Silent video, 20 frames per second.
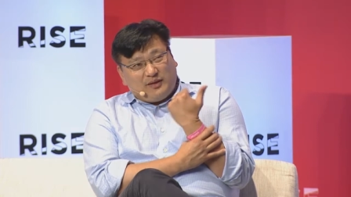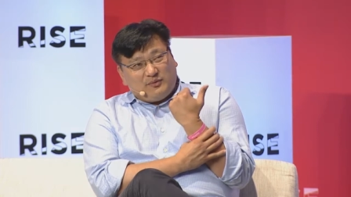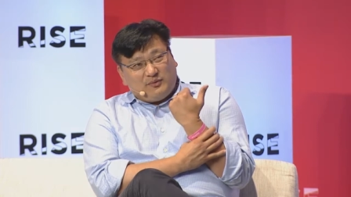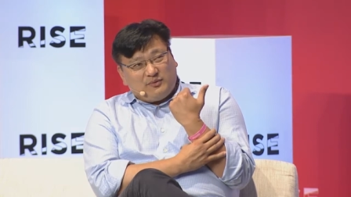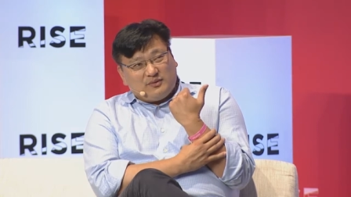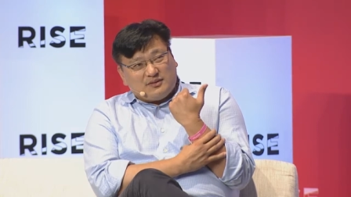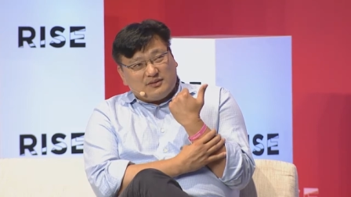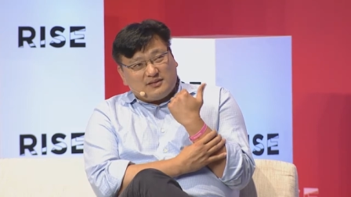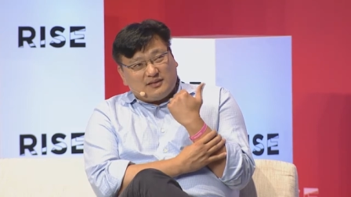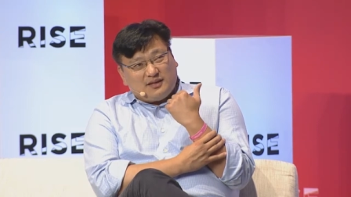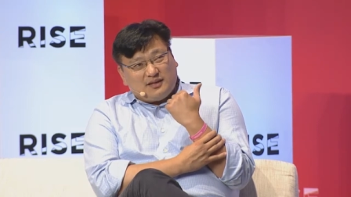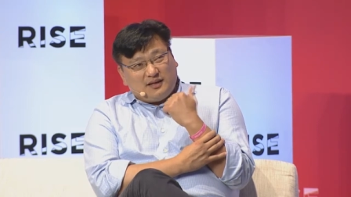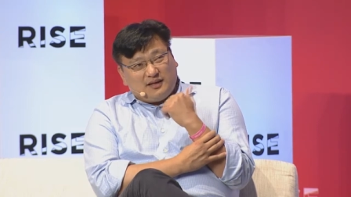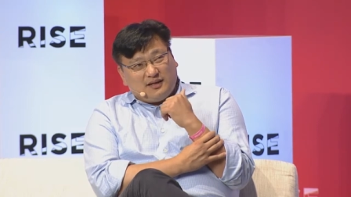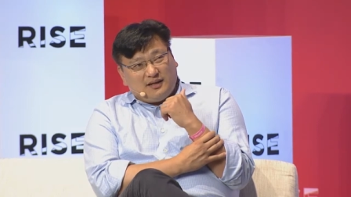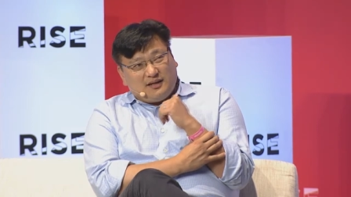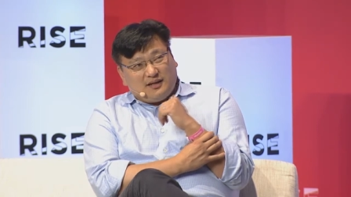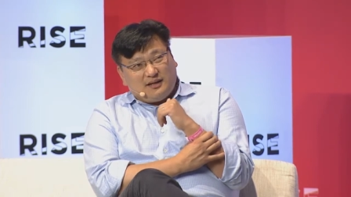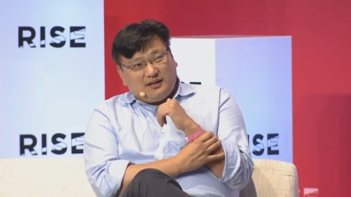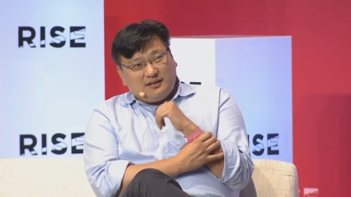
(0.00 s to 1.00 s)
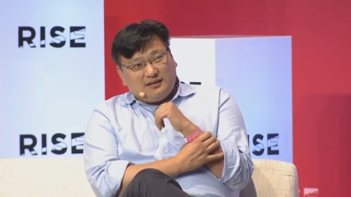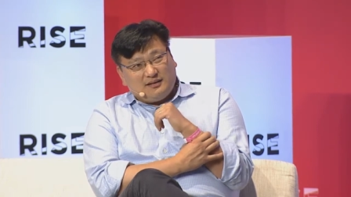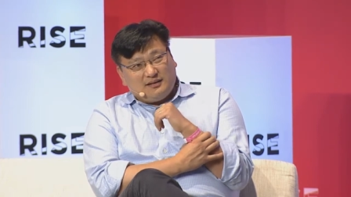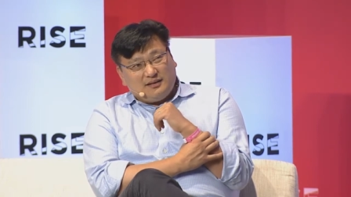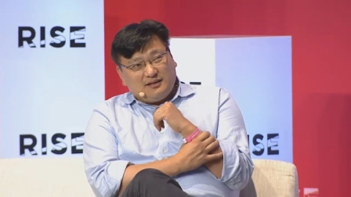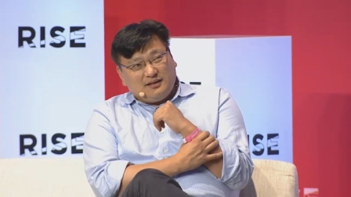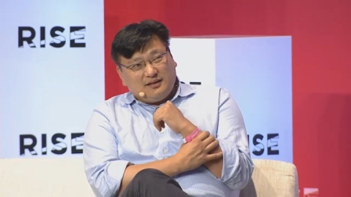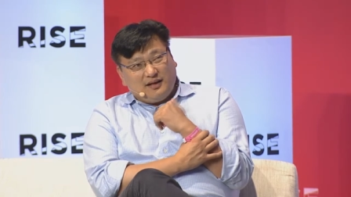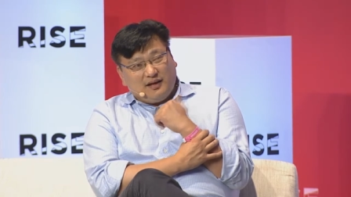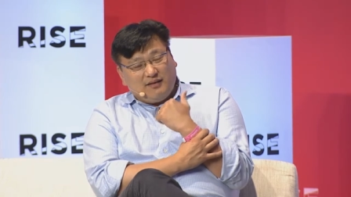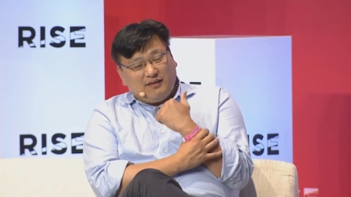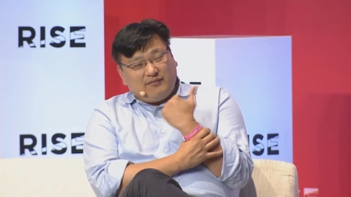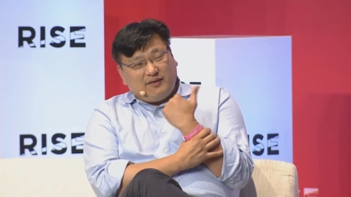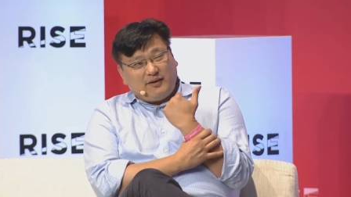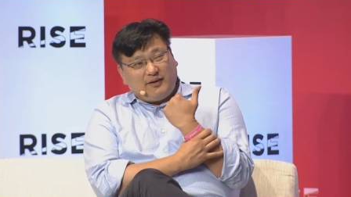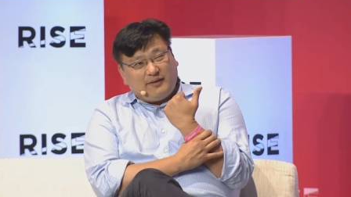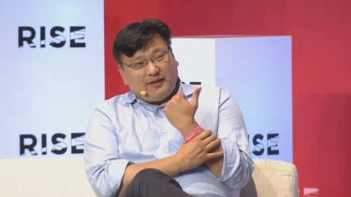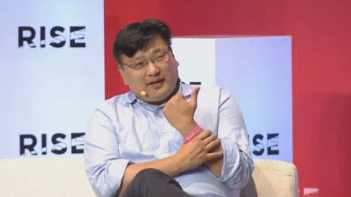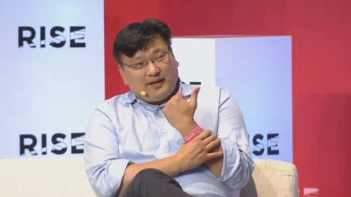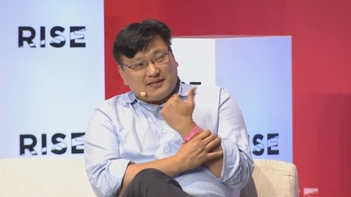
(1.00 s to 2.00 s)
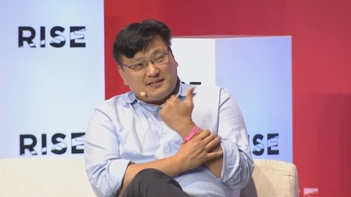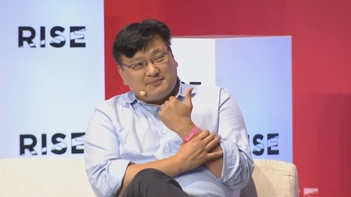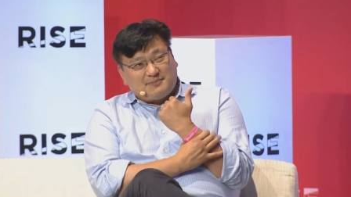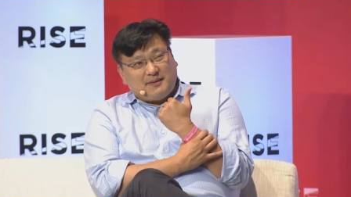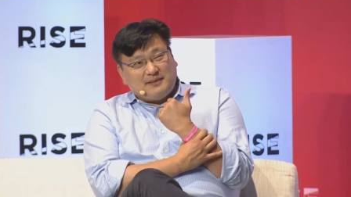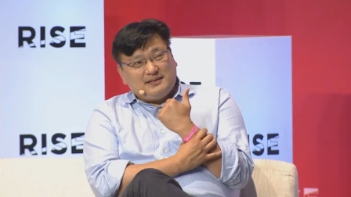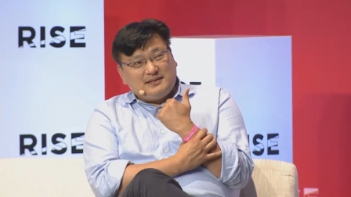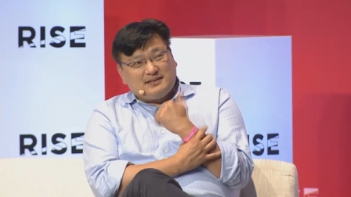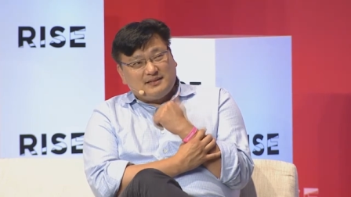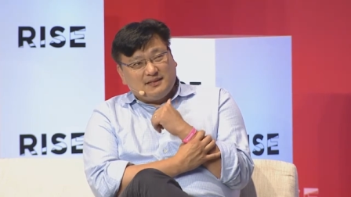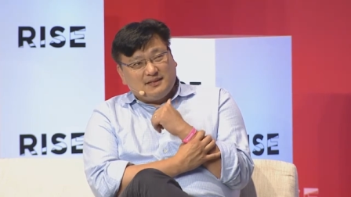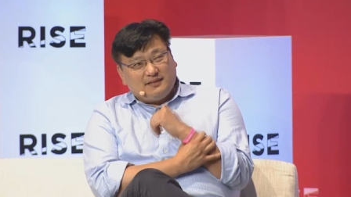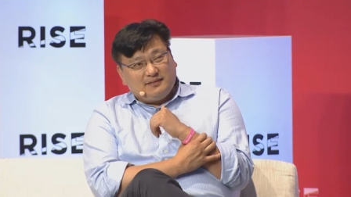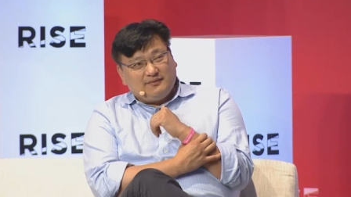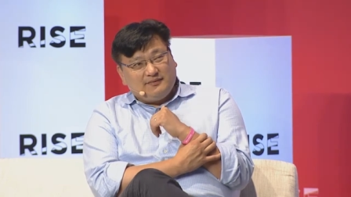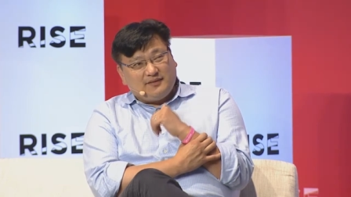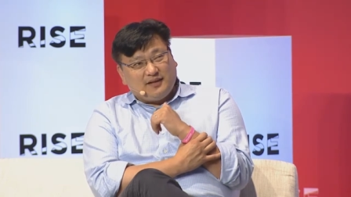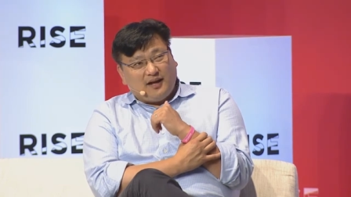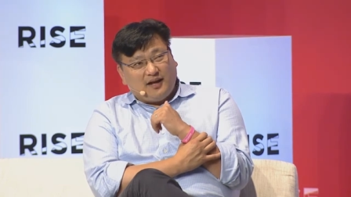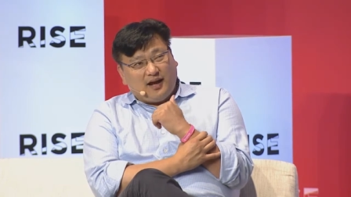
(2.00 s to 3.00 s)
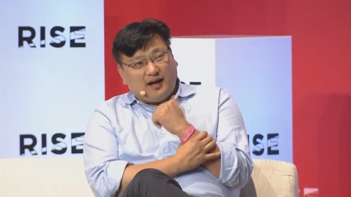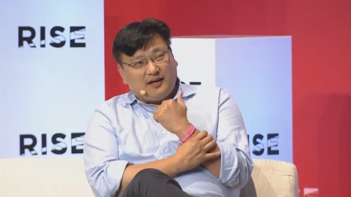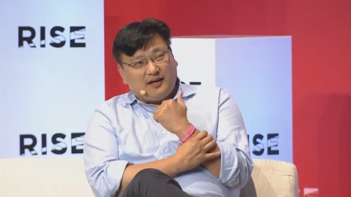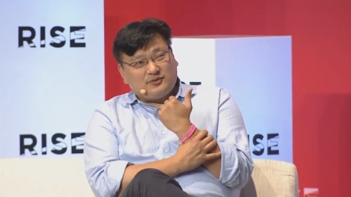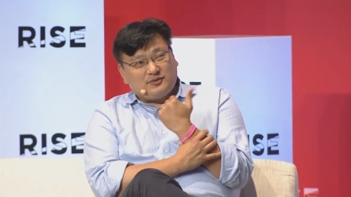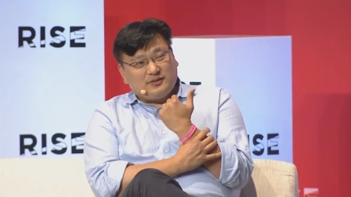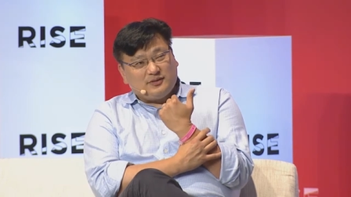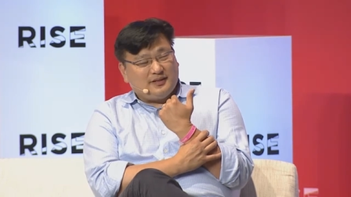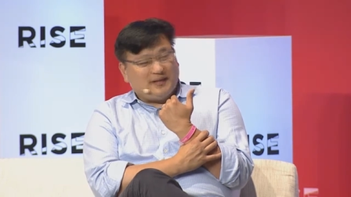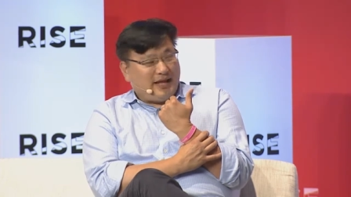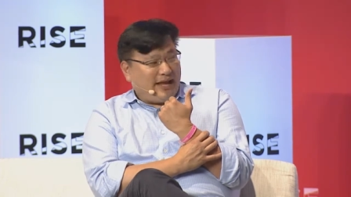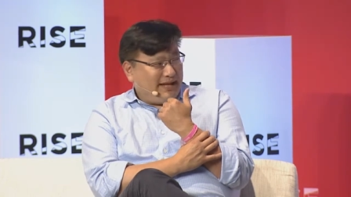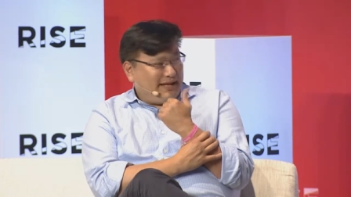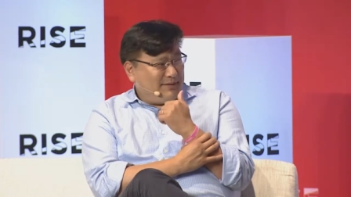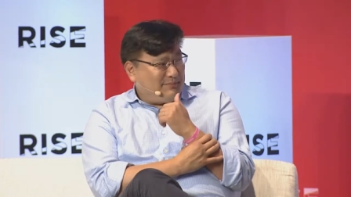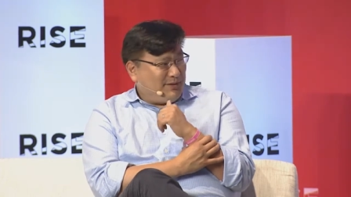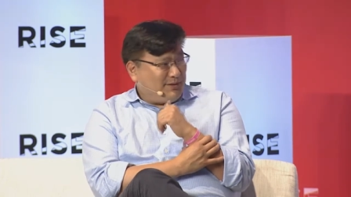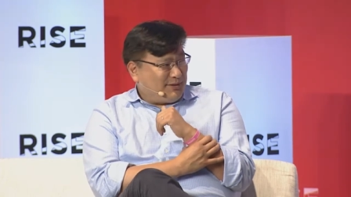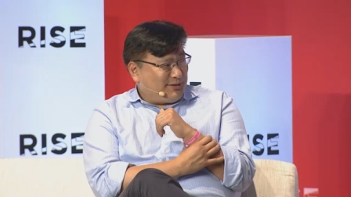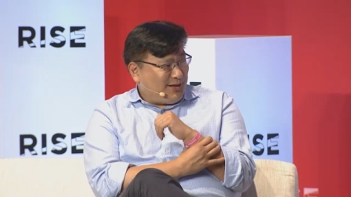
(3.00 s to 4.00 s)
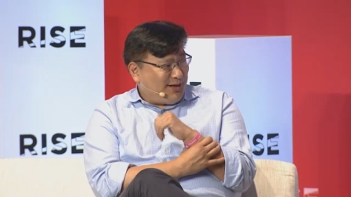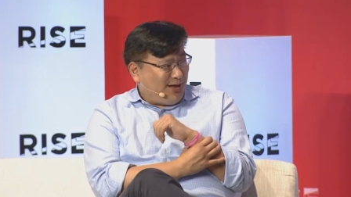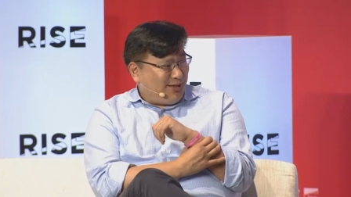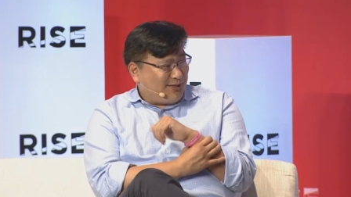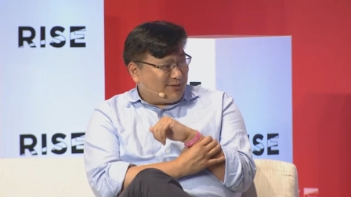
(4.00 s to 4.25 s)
was a very expensive $180 million.